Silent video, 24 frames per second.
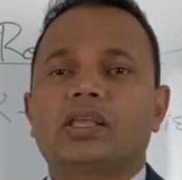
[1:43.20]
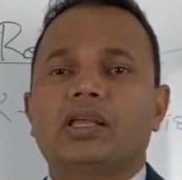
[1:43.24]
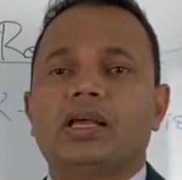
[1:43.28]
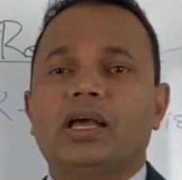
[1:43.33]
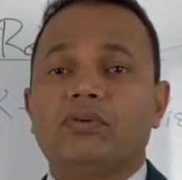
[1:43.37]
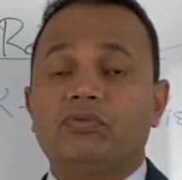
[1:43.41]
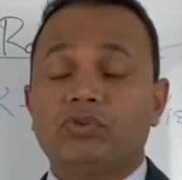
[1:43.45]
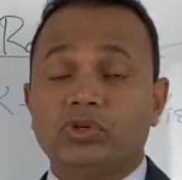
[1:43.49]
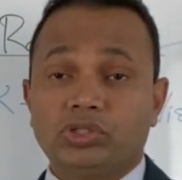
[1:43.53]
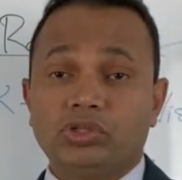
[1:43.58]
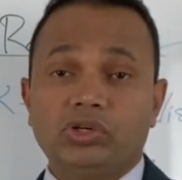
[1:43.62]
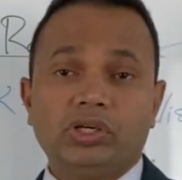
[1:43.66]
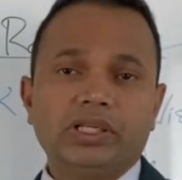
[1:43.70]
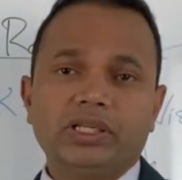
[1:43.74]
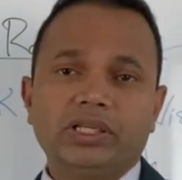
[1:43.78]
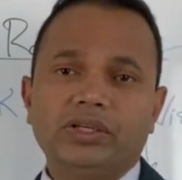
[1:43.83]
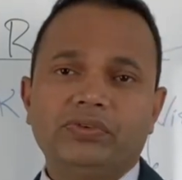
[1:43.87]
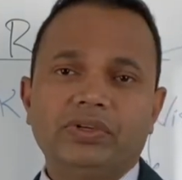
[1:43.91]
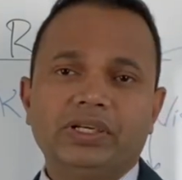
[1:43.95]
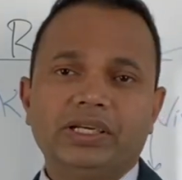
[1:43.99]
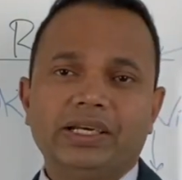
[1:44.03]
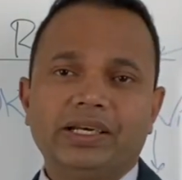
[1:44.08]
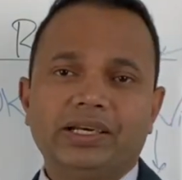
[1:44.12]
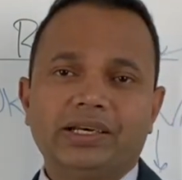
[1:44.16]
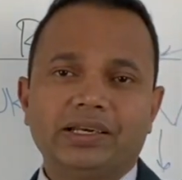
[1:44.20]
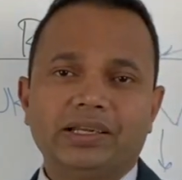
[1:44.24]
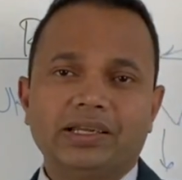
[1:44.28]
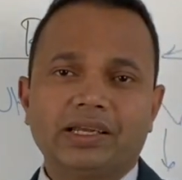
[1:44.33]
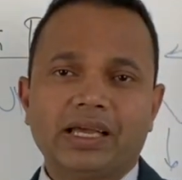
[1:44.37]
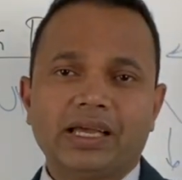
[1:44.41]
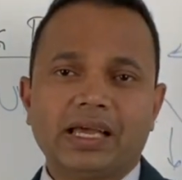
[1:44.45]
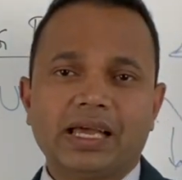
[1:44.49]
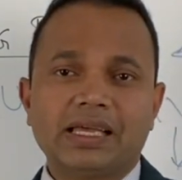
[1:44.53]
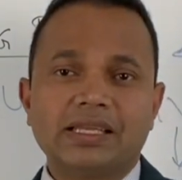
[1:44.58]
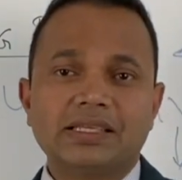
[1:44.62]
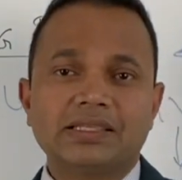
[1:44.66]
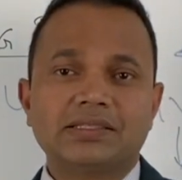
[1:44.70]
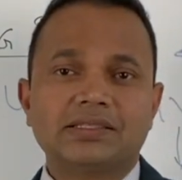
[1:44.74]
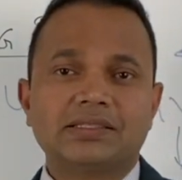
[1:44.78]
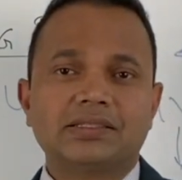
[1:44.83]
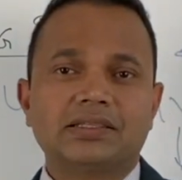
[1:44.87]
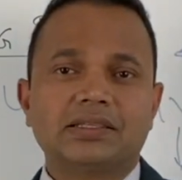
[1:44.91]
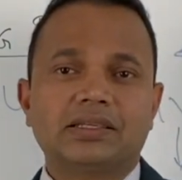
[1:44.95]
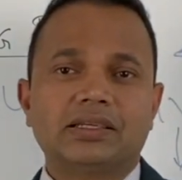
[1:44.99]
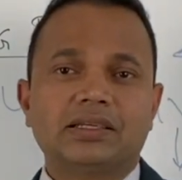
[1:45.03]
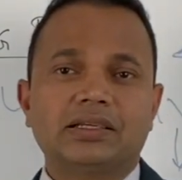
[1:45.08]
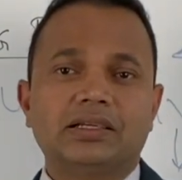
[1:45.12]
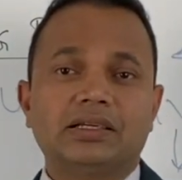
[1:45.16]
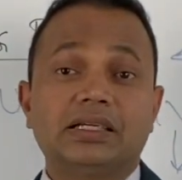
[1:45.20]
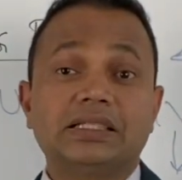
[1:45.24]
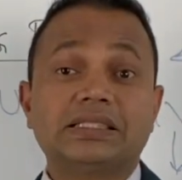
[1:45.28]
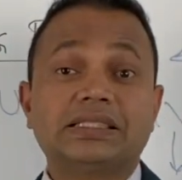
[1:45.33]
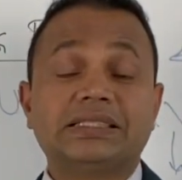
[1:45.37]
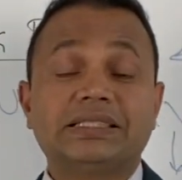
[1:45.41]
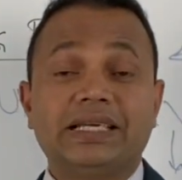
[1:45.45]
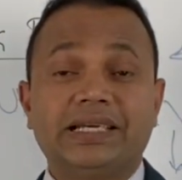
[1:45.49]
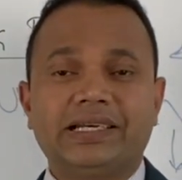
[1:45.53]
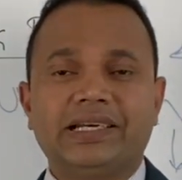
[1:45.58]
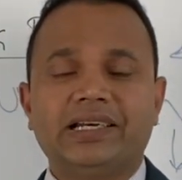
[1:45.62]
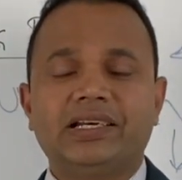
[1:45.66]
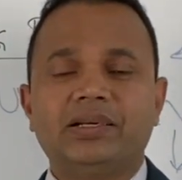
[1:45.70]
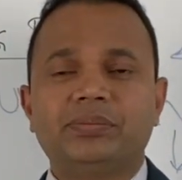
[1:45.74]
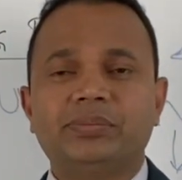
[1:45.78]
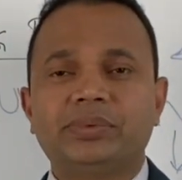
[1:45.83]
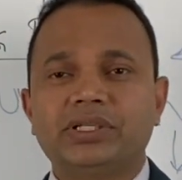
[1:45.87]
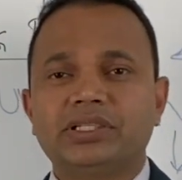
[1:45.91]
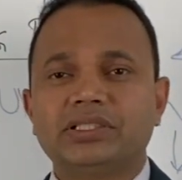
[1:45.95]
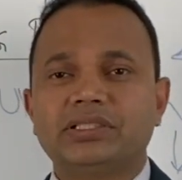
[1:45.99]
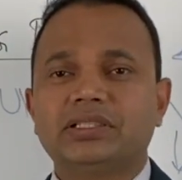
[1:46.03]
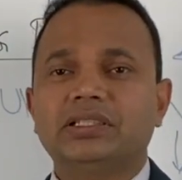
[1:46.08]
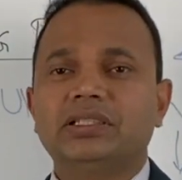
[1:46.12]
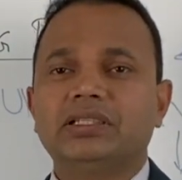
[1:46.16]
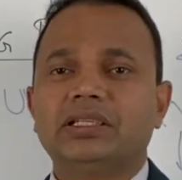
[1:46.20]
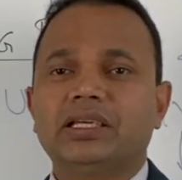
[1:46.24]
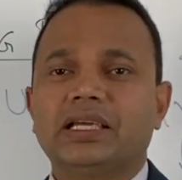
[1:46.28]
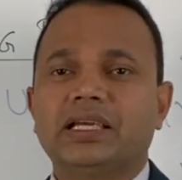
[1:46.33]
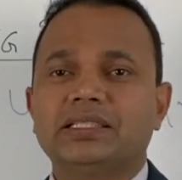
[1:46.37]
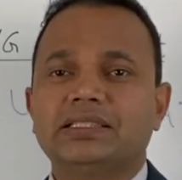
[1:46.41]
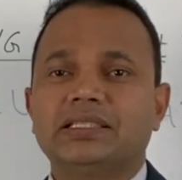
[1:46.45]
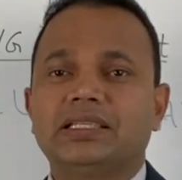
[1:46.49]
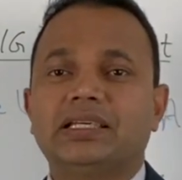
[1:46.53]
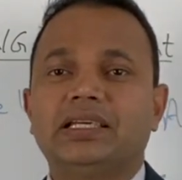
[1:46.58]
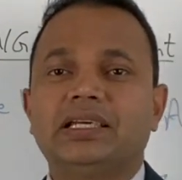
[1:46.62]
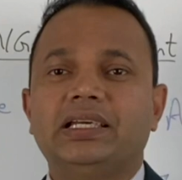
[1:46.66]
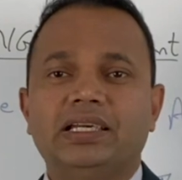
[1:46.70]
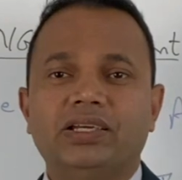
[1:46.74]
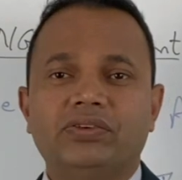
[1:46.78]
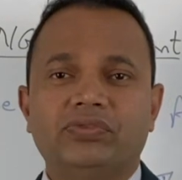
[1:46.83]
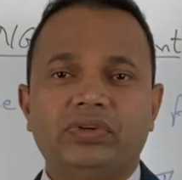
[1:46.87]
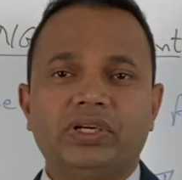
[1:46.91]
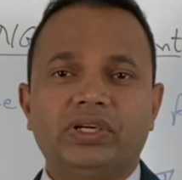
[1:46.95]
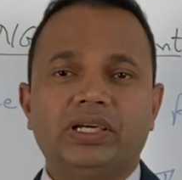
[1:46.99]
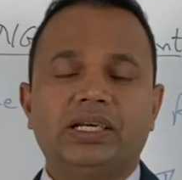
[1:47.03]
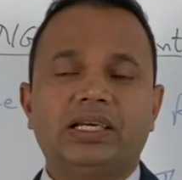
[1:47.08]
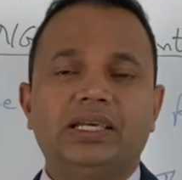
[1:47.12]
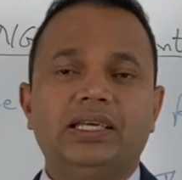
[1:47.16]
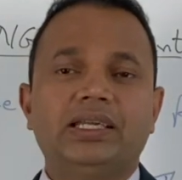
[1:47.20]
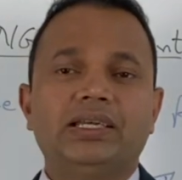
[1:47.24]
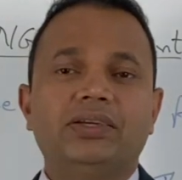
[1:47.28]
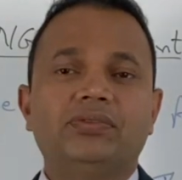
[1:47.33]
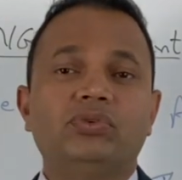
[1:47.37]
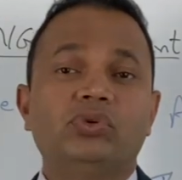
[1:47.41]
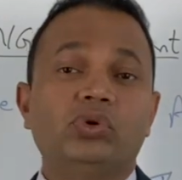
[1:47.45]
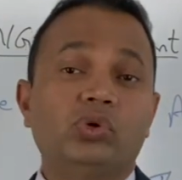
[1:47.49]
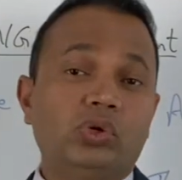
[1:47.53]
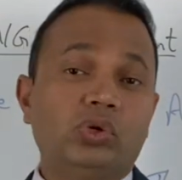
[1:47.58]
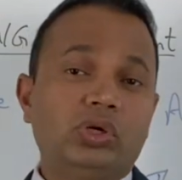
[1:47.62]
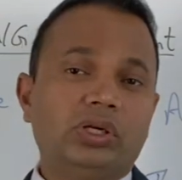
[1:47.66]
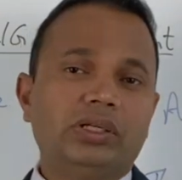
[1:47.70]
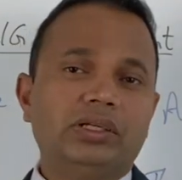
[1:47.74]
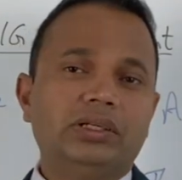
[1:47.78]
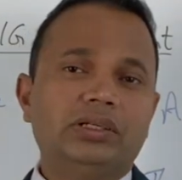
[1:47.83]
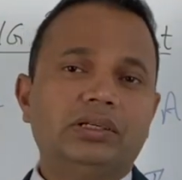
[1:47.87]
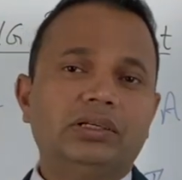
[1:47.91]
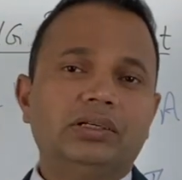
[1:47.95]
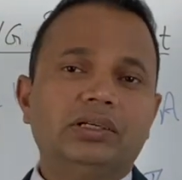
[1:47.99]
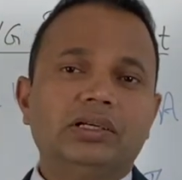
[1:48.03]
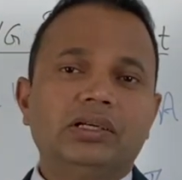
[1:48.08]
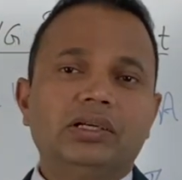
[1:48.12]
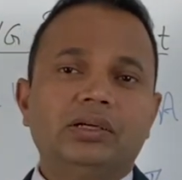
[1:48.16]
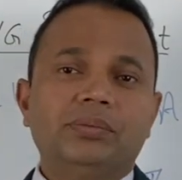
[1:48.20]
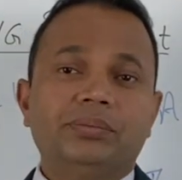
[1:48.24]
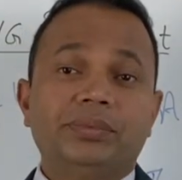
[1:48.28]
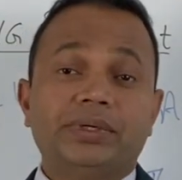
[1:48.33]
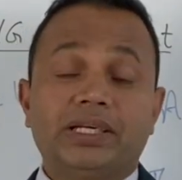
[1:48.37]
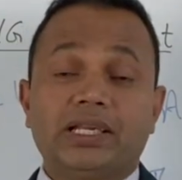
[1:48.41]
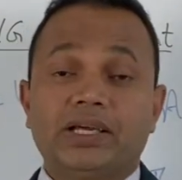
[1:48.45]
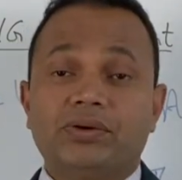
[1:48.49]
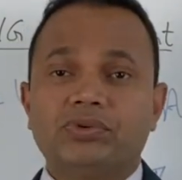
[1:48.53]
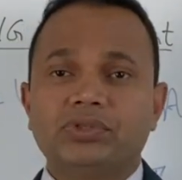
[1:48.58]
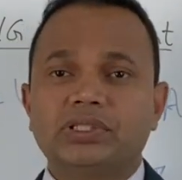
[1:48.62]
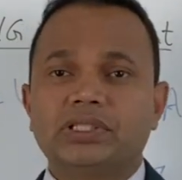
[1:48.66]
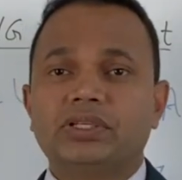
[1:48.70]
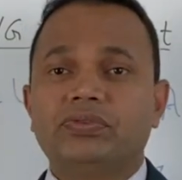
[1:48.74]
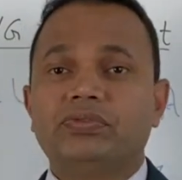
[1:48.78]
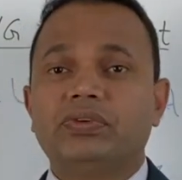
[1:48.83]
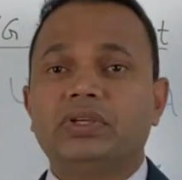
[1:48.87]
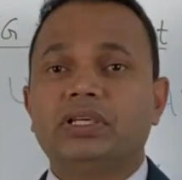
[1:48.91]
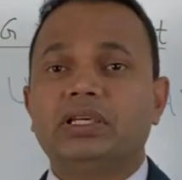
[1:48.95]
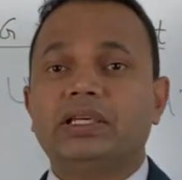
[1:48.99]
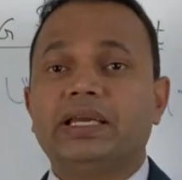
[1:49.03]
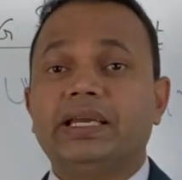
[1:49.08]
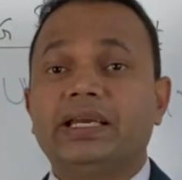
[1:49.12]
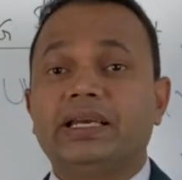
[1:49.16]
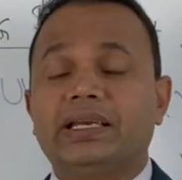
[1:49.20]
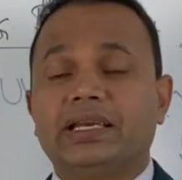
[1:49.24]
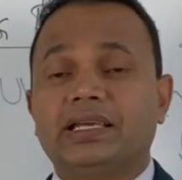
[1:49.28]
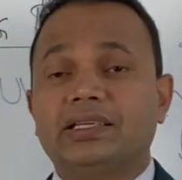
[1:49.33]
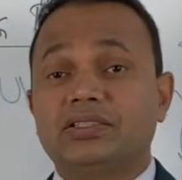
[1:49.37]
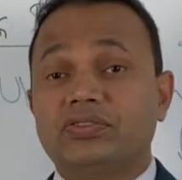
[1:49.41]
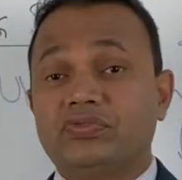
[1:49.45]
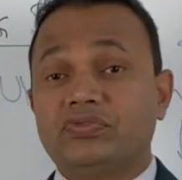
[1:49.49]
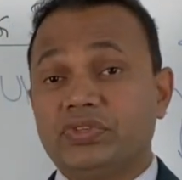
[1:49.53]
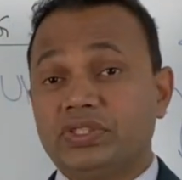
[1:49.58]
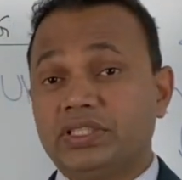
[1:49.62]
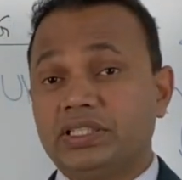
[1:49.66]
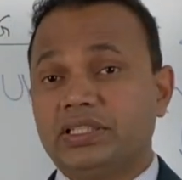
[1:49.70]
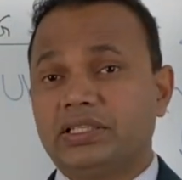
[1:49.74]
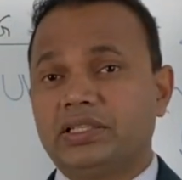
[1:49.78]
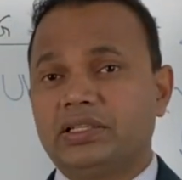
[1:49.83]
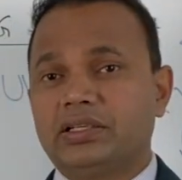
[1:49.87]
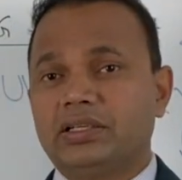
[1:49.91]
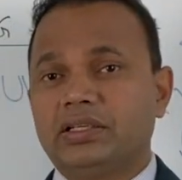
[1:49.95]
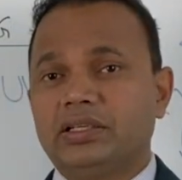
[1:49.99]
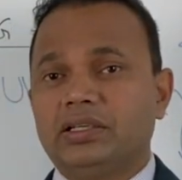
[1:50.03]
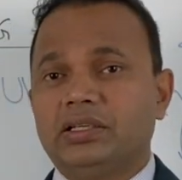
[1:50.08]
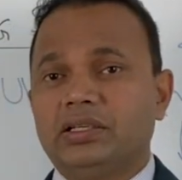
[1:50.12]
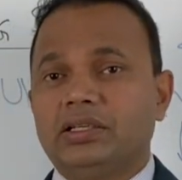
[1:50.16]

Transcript: I was not given entry as a settled person, as an indefinite leave holder, but I was given entry as a visitor.